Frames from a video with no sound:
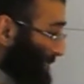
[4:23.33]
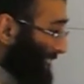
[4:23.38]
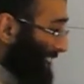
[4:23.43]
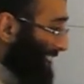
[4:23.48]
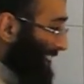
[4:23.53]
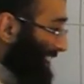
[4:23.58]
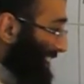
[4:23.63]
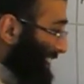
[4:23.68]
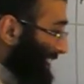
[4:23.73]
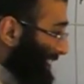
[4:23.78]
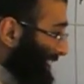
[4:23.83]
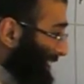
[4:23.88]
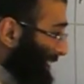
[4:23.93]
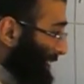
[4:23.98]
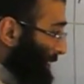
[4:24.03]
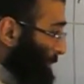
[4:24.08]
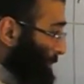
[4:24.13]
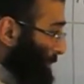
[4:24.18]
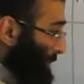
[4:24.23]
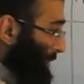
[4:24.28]
Okay,
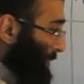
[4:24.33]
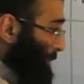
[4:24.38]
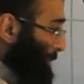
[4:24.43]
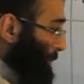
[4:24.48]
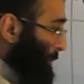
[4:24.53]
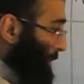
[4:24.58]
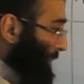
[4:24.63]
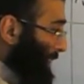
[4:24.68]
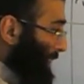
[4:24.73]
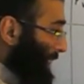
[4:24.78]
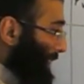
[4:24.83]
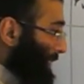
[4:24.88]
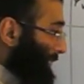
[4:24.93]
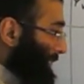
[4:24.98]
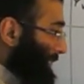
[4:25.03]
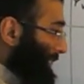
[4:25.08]
so this one point here.